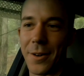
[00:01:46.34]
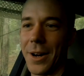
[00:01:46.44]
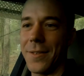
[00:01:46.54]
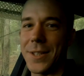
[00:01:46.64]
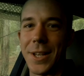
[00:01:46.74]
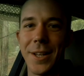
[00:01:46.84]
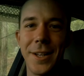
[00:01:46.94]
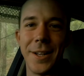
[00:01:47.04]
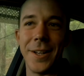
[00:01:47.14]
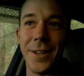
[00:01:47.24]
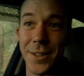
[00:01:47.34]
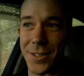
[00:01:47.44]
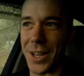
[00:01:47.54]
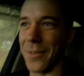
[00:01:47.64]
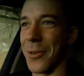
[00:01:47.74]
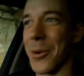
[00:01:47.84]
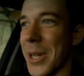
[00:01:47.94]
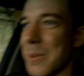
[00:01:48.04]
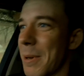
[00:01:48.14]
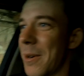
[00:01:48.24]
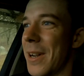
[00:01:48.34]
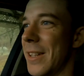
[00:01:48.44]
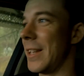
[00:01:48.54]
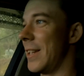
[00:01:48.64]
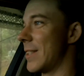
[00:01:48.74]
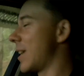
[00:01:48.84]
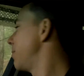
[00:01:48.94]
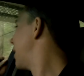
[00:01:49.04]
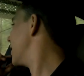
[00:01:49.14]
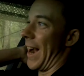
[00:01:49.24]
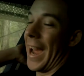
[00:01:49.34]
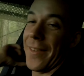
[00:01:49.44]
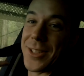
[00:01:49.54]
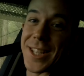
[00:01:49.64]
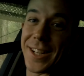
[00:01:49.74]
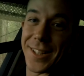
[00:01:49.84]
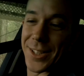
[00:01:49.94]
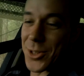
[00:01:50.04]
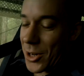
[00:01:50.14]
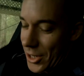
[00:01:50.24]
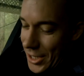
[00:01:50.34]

arrives, take it for a quick spin around the skid pan. I haven't skidded this car